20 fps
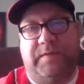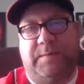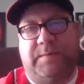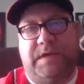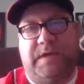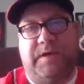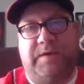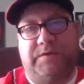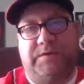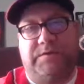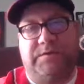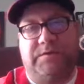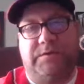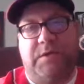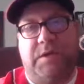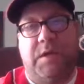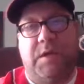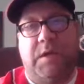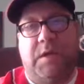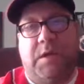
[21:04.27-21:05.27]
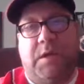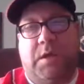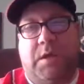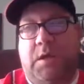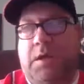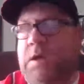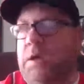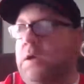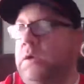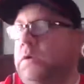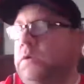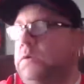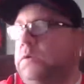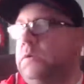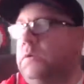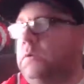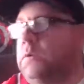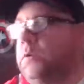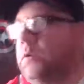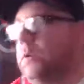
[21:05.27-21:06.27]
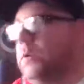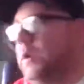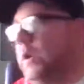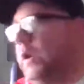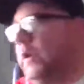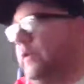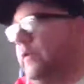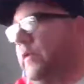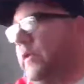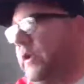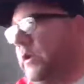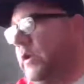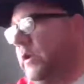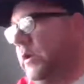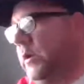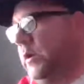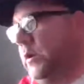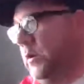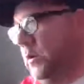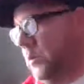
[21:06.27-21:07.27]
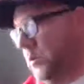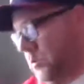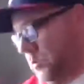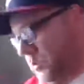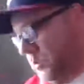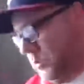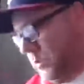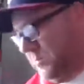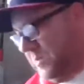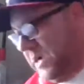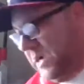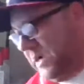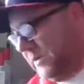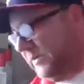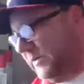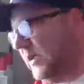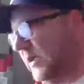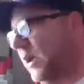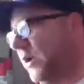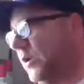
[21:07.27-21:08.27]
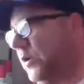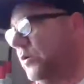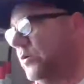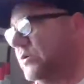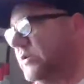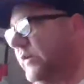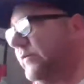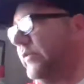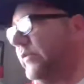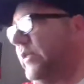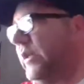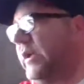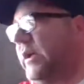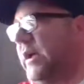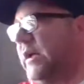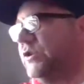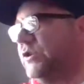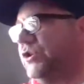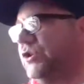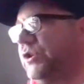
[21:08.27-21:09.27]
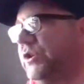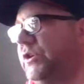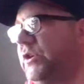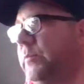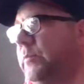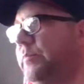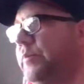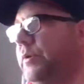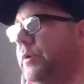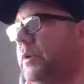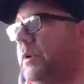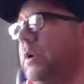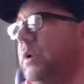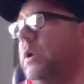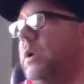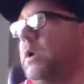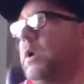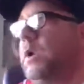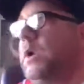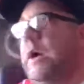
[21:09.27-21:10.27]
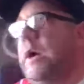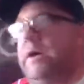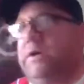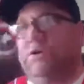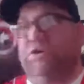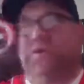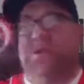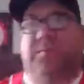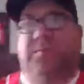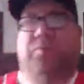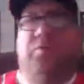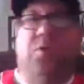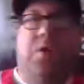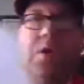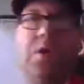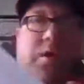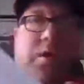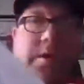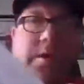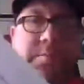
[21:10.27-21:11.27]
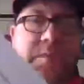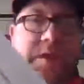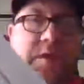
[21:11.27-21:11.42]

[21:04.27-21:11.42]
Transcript: in the box. And then the box I use, everything I ship priority